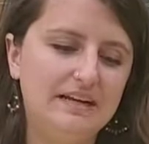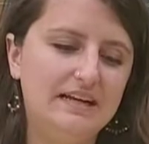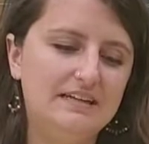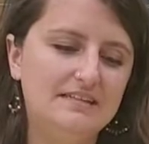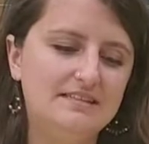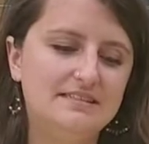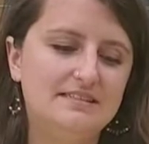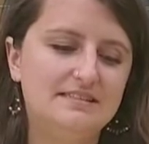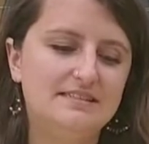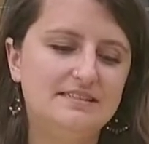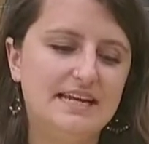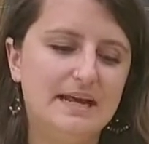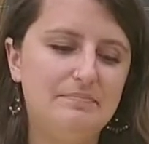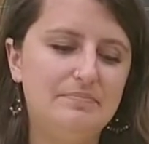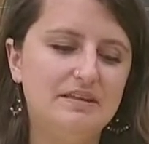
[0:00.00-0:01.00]
is
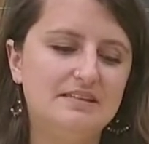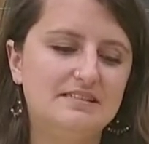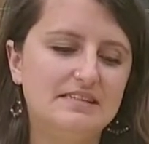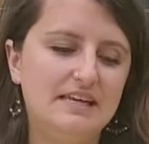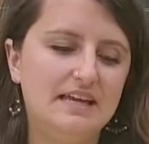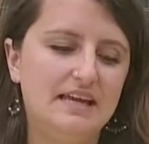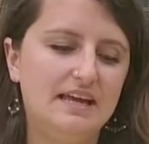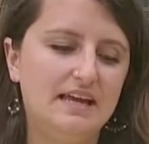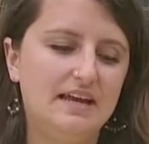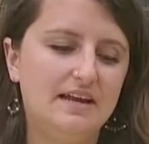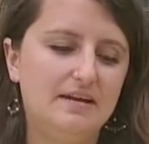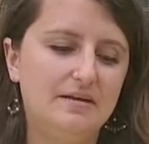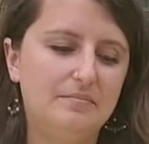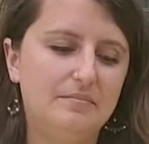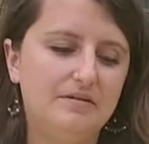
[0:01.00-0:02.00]
tape this in,
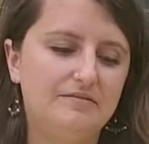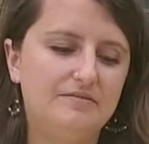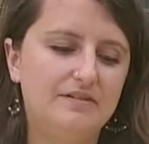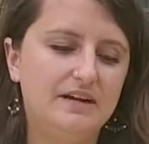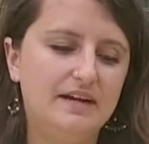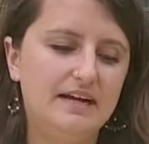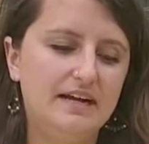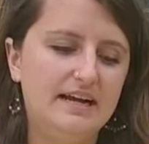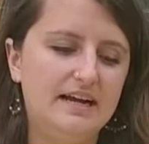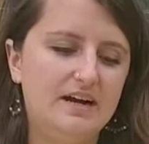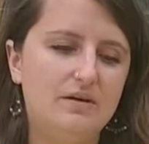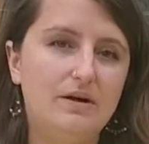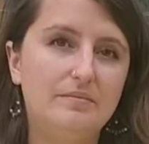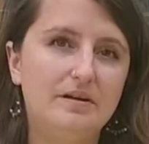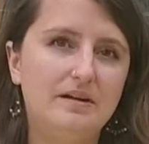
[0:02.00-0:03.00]
but for
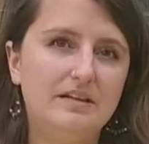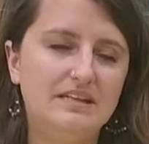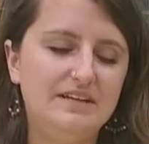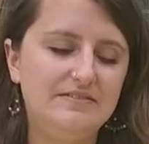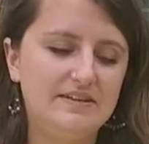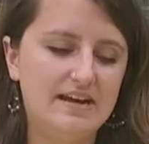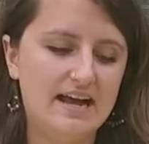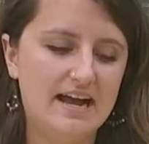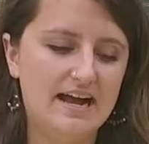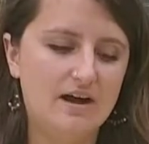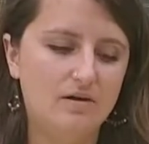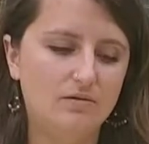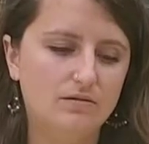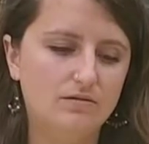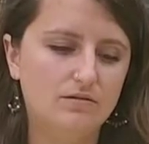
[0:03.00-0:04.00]
now, I'm gonna leave it
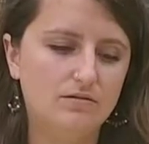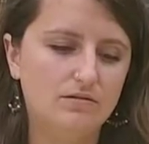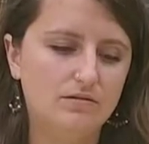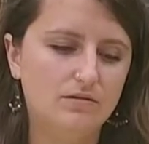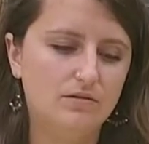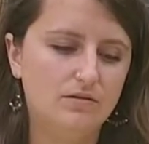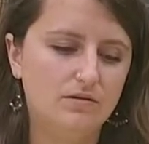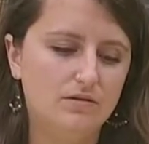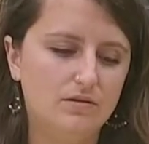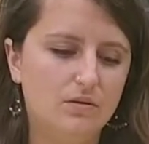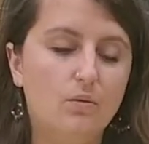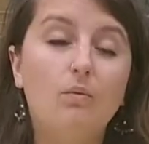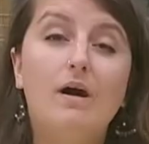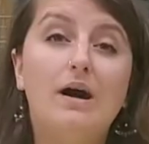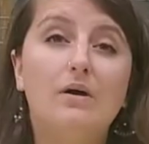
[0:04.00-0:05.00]
out
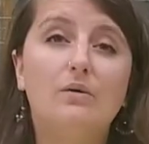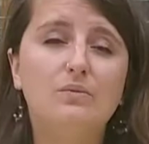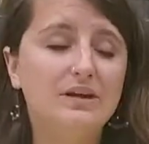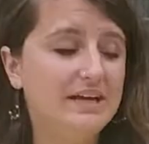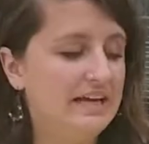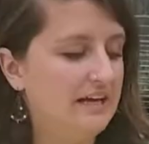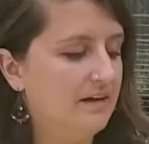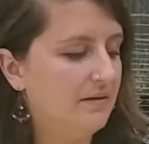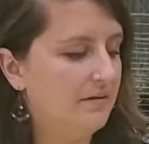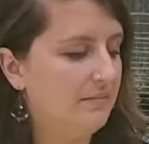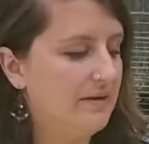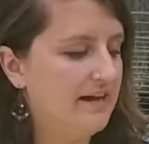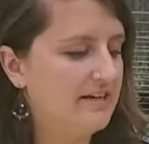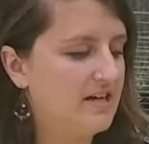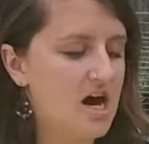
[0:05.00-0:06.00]
while we
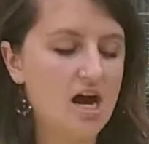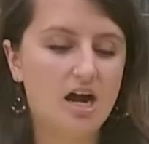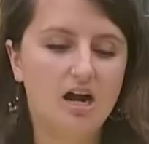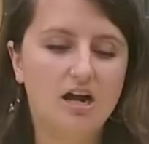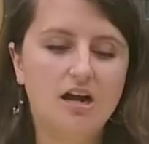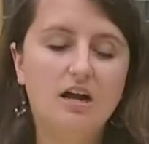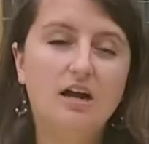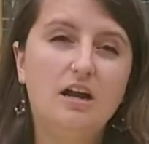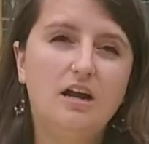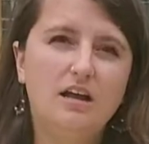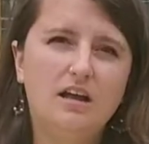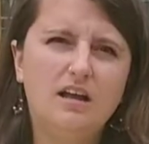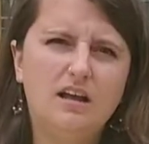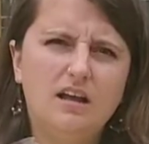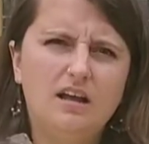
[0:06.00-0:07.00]
make our
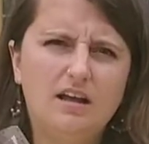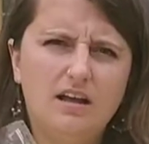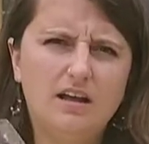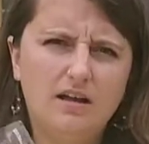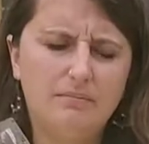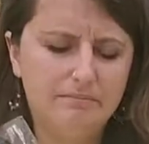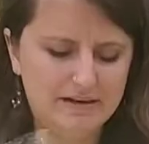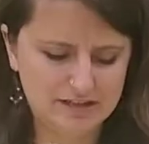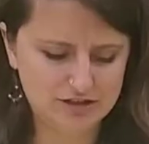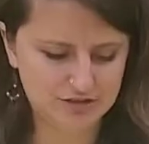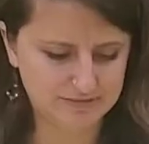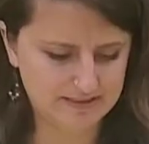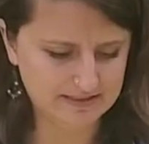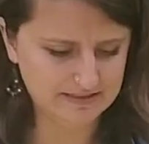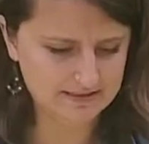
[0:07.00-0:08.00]

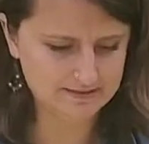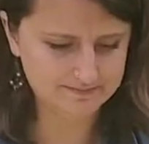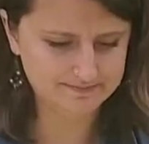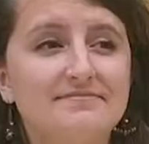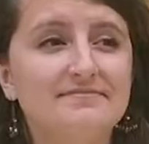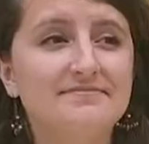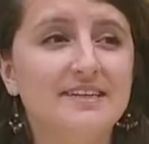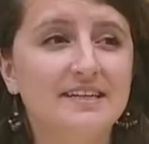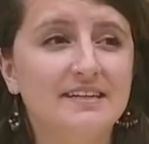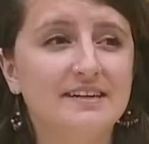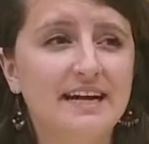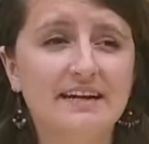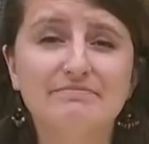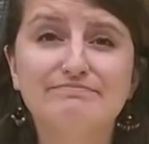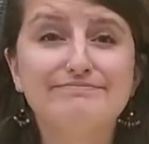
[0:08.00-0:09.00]
measurements. All
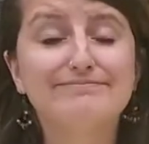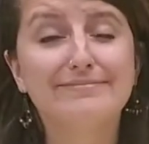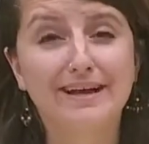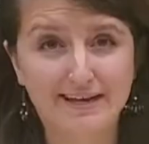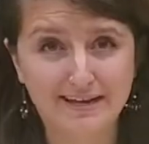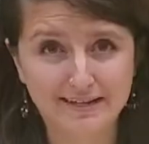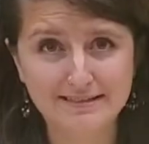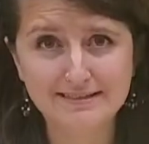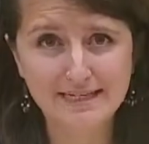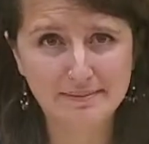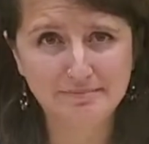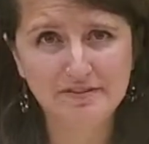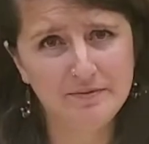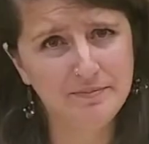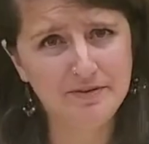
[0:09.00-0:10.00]
right, I had to
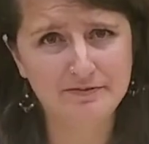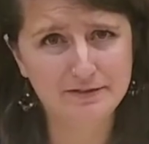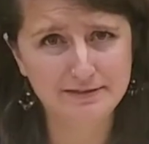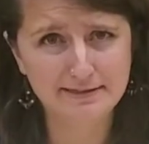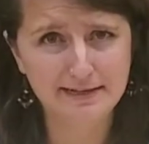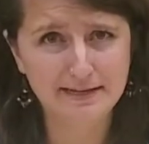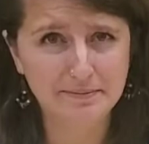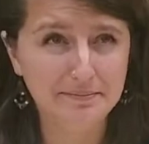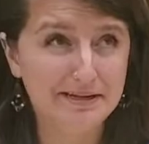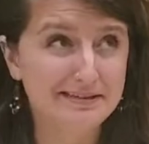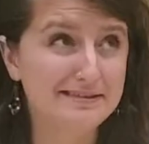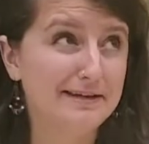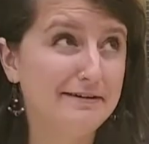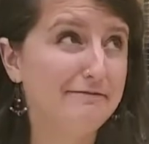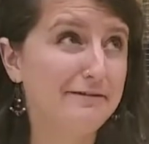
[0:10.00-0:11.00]
stop filming for a second because
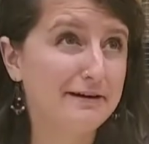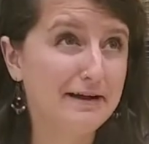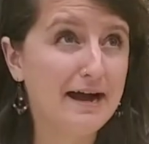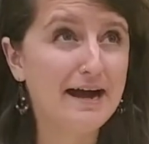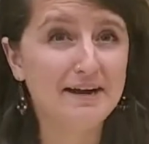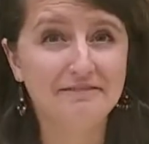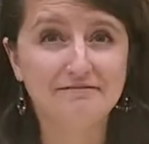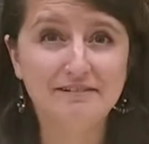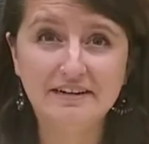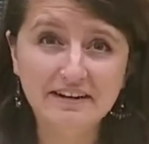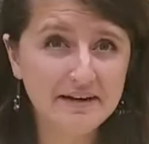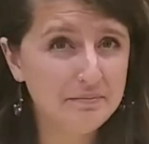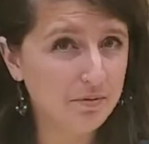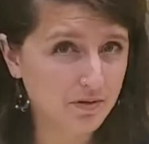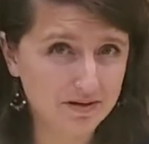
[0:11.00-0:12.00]
I forgot a
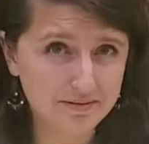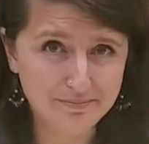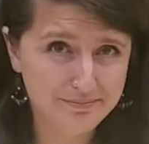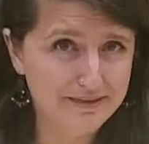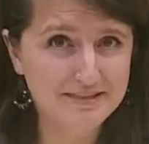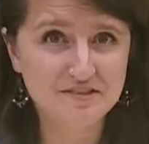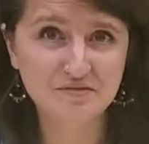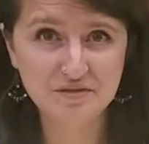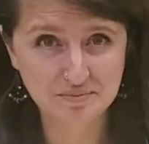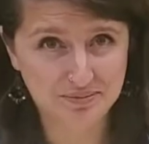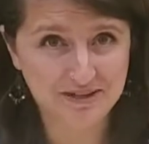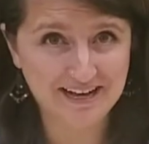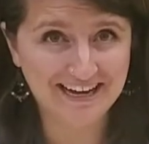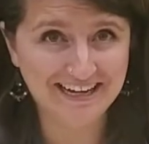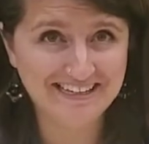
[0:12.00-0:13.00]
very important piece of
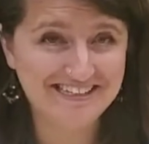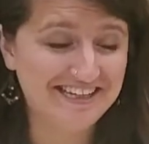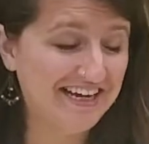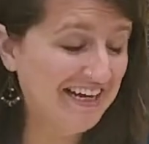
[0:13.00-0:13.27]
supplies.